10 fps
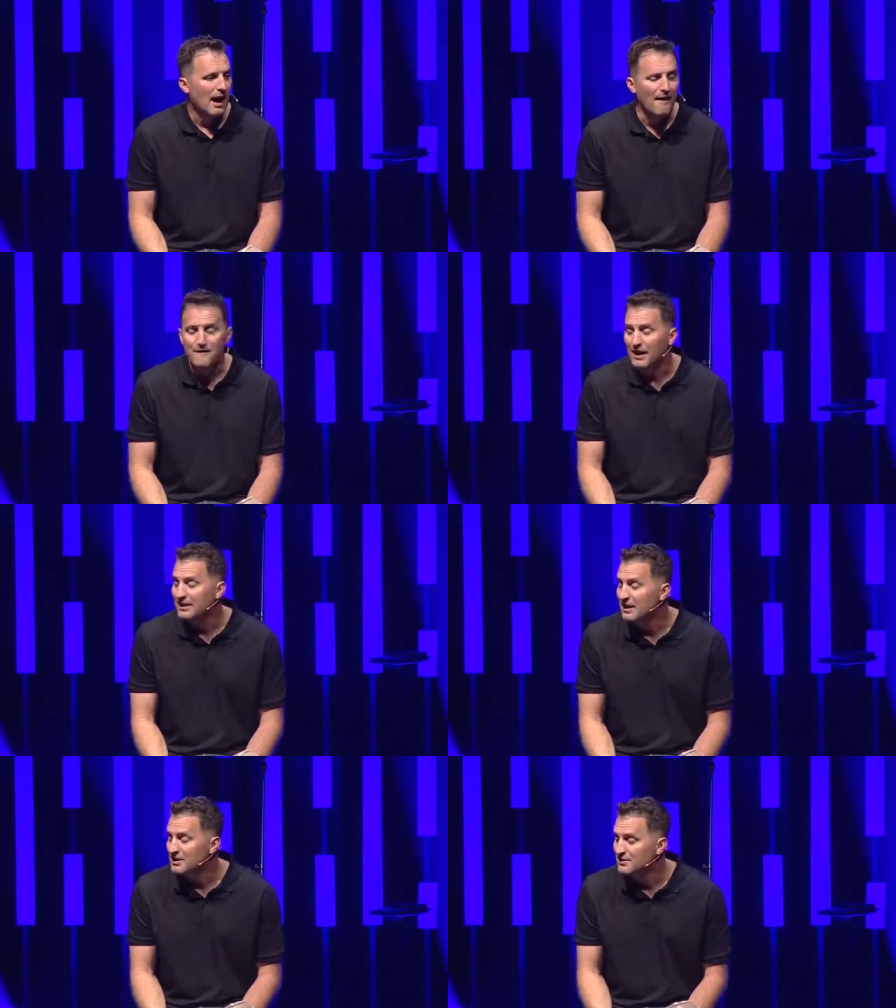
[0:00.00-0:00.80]
I
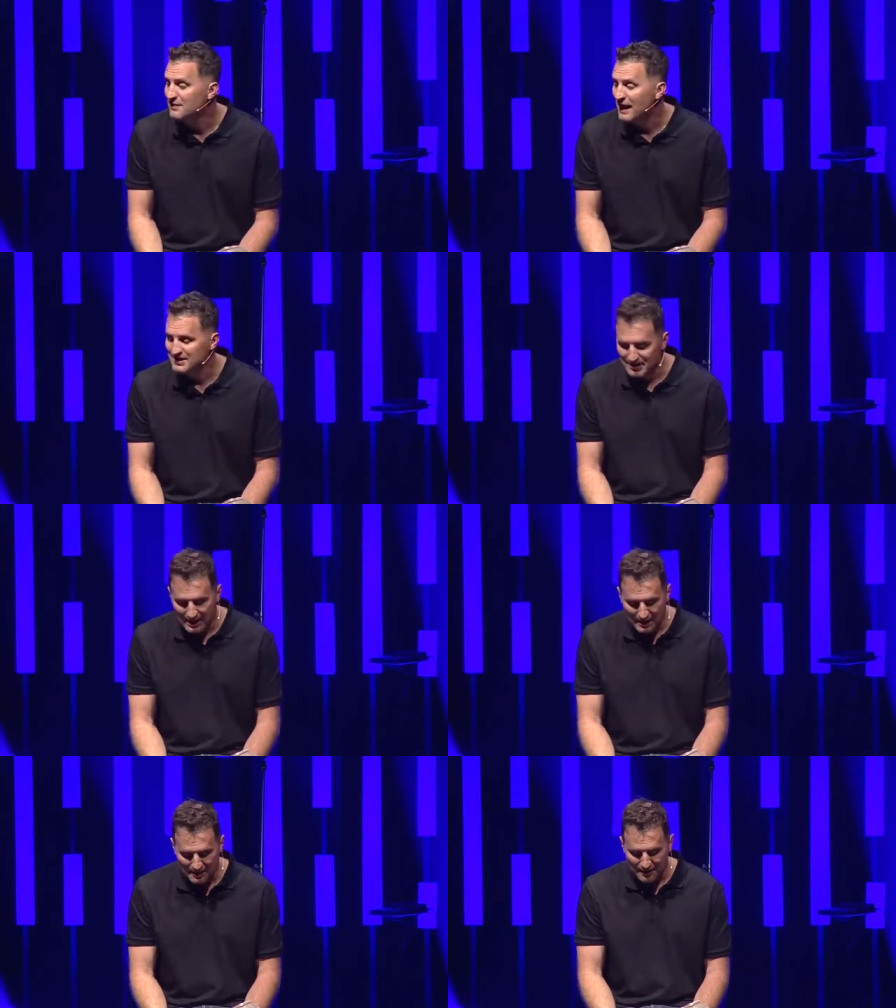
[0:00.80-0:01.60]
find that it's
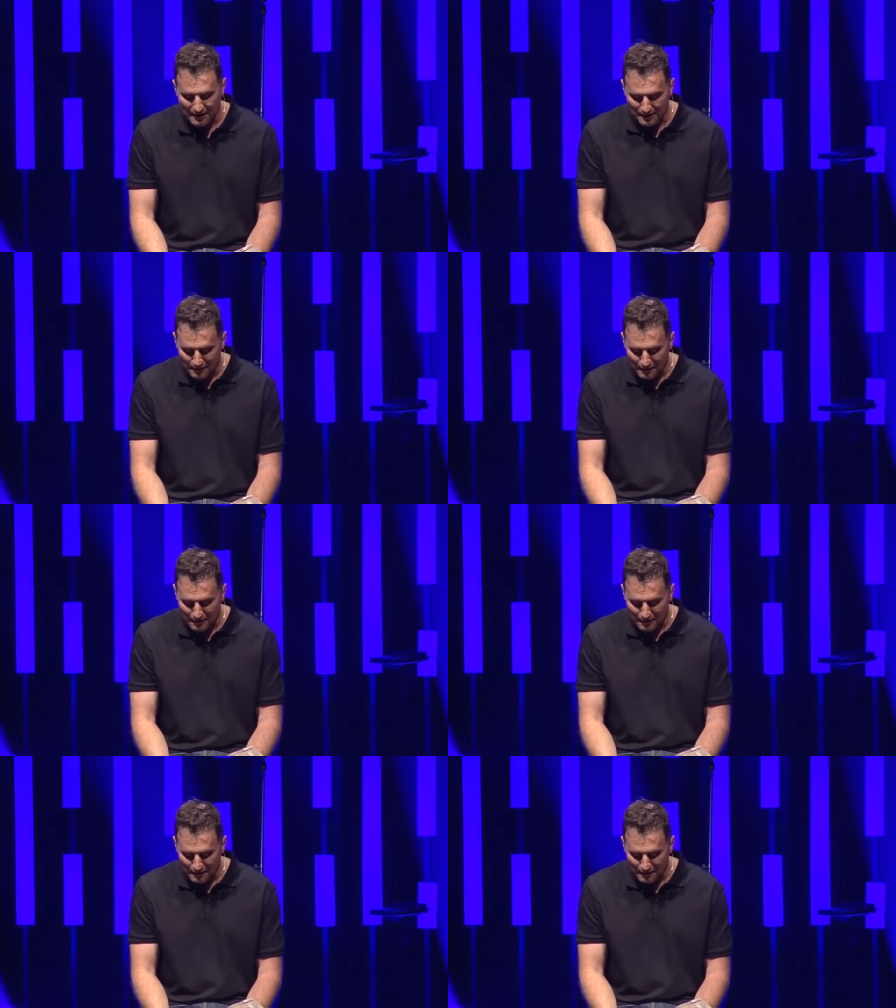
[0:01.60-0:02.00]
fascinating that the